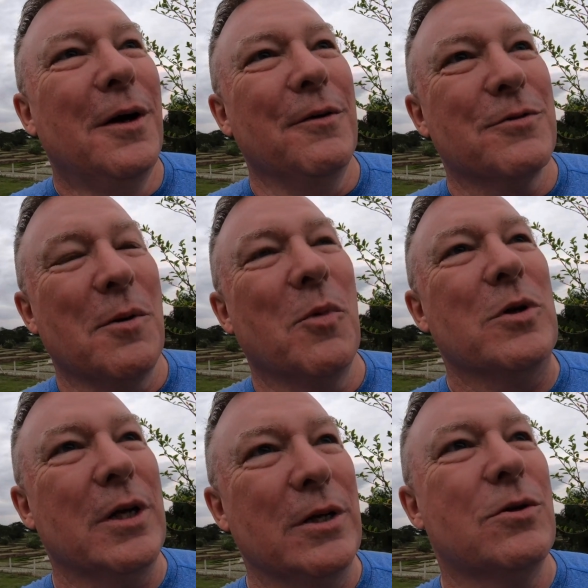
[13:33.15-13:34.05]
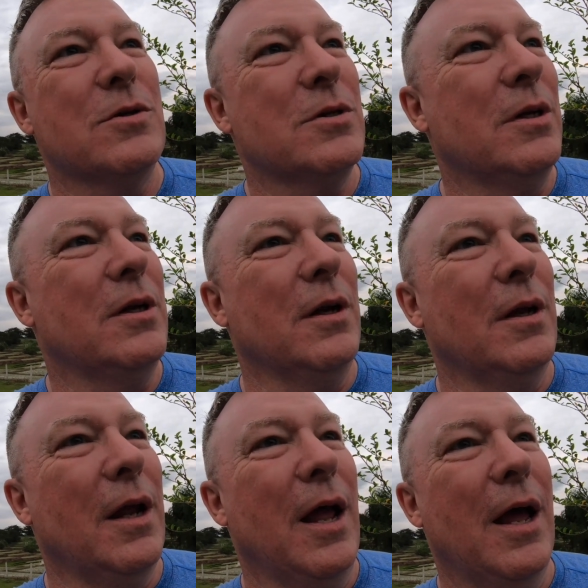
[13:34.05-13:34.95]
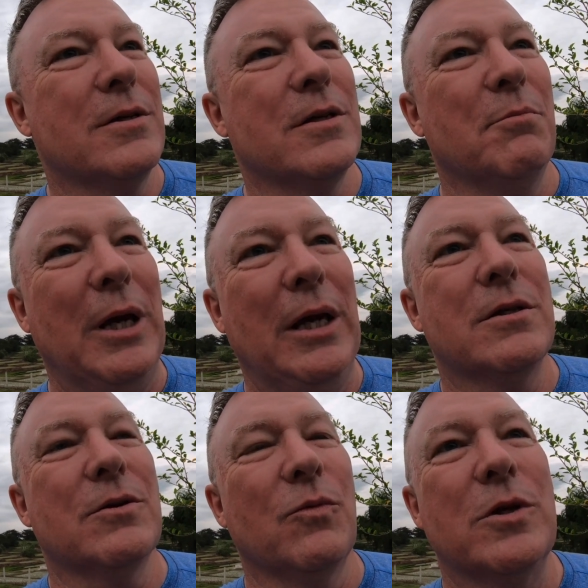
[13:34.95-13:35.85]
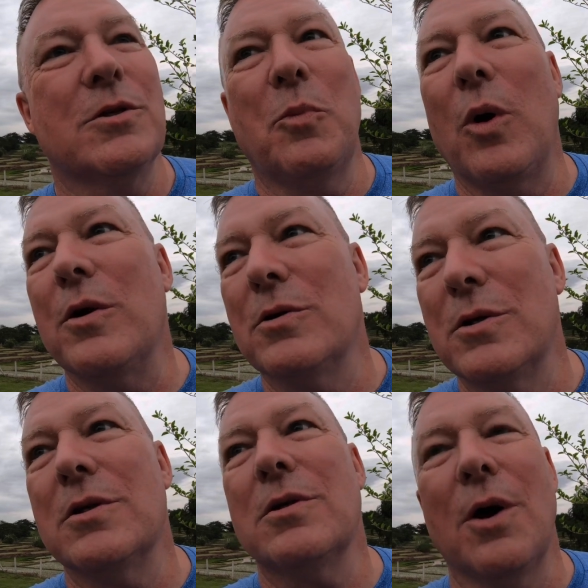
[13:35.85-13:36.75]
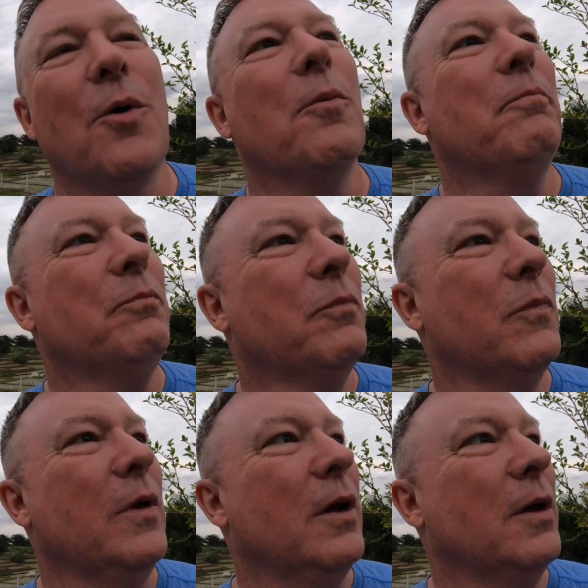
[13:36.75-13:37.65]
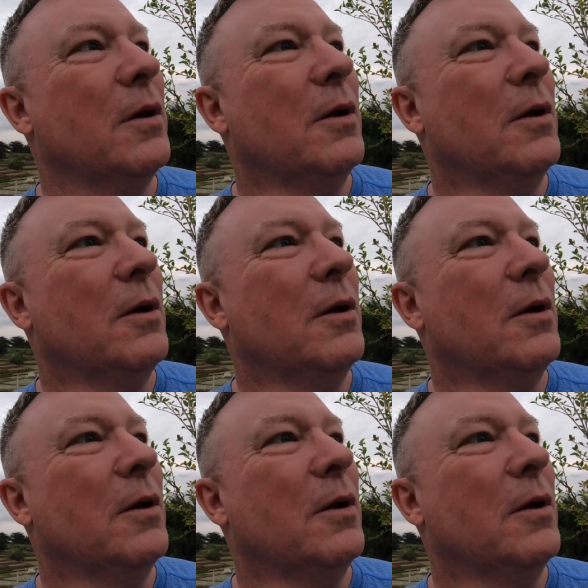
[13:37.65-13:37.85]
If someone's interested and has the means in which to purchase this home, then